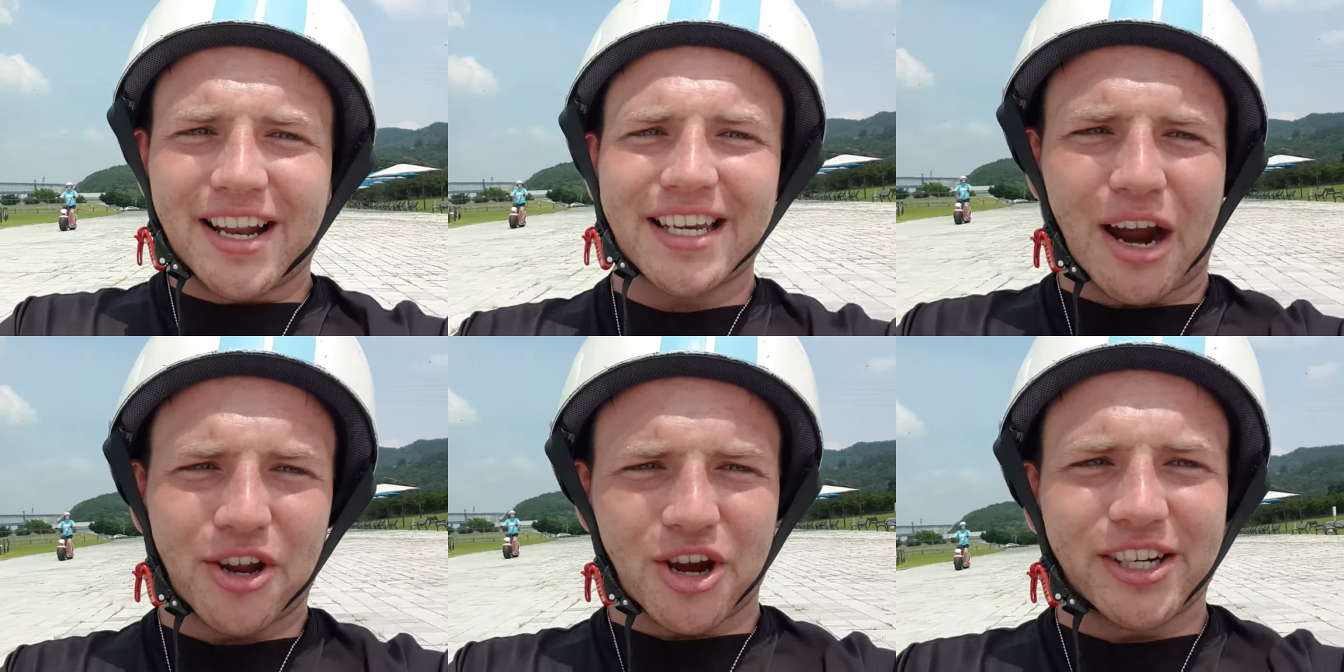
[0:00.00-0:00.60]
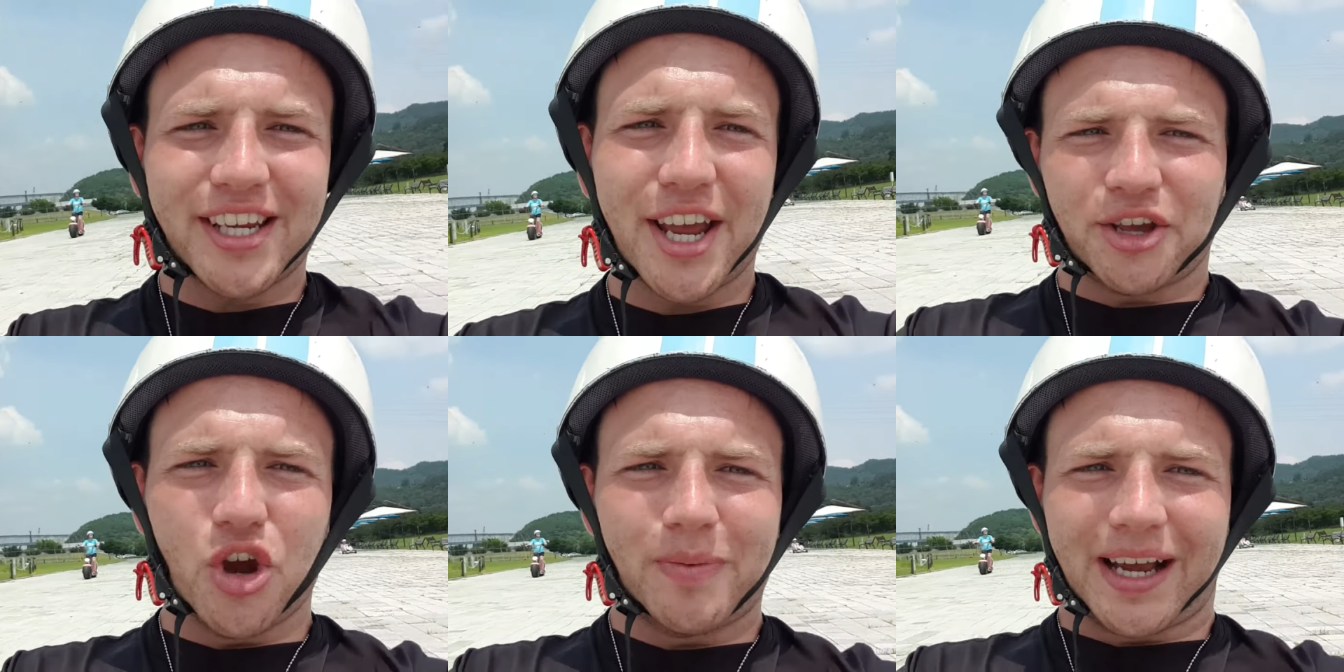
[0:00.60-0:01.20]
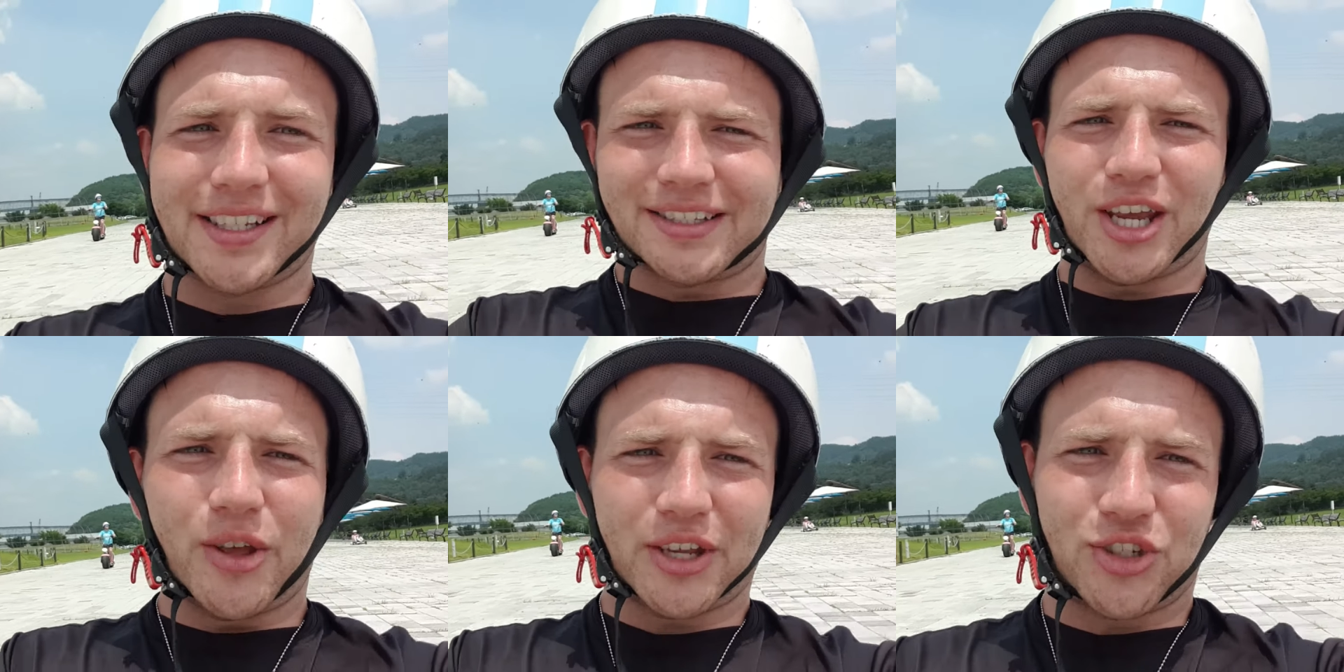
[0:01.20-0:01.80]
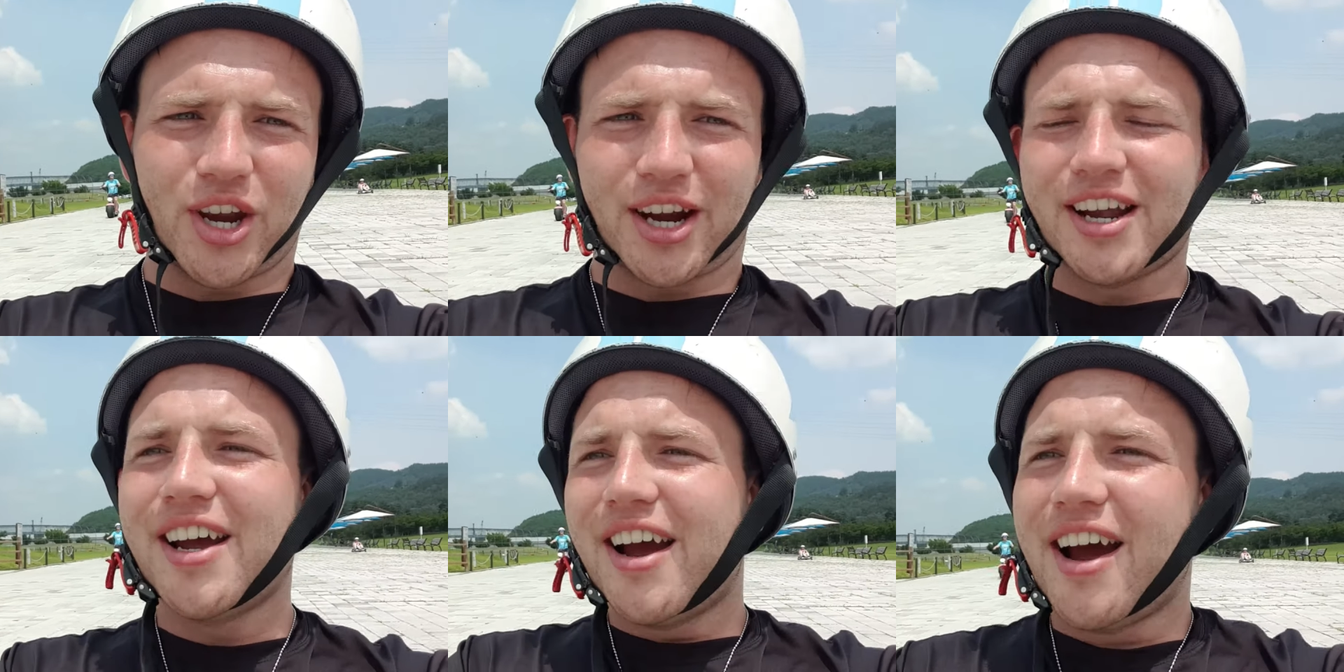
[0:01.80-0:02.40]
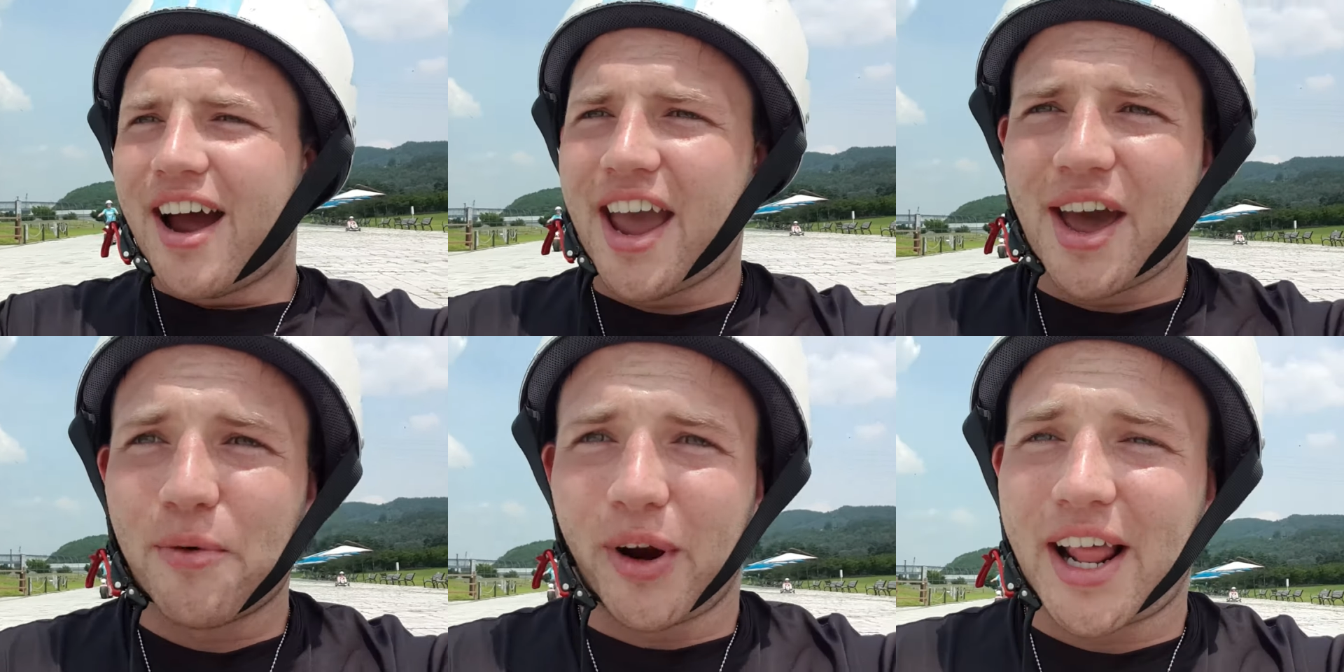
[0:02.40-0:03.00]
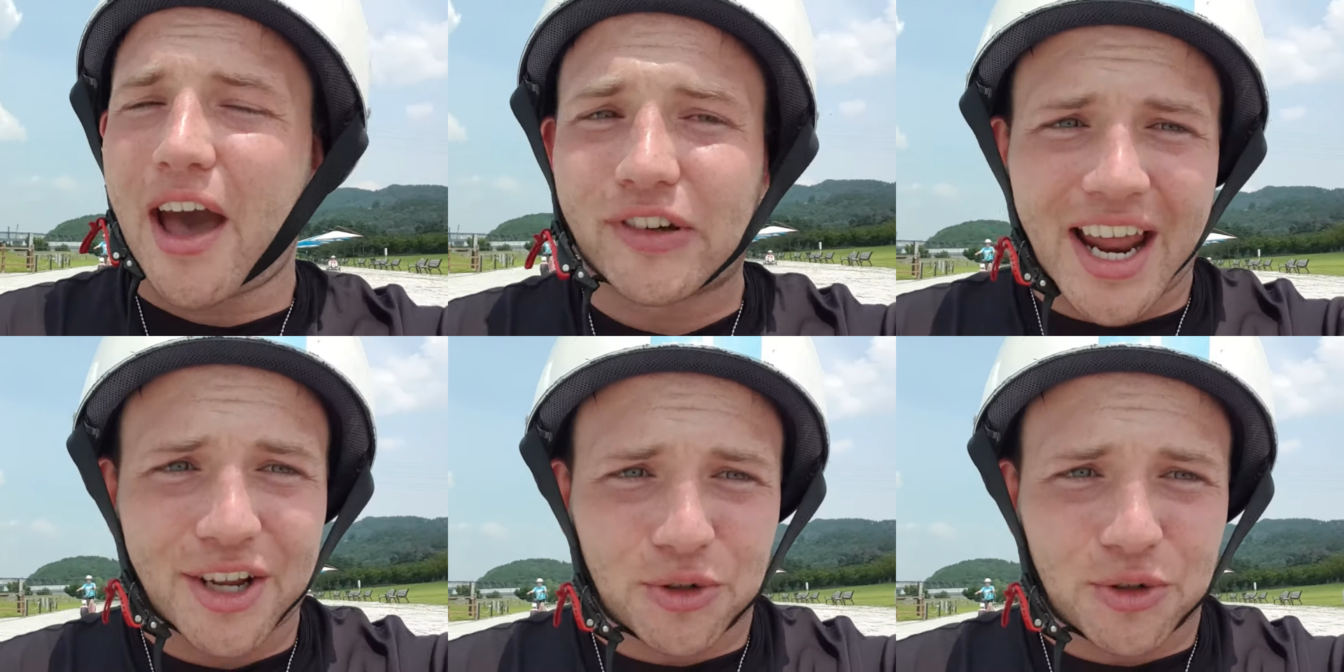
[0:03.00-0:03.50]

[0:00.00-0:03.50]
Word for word: down here in Daegu because it's here this year and we're gonna have a nice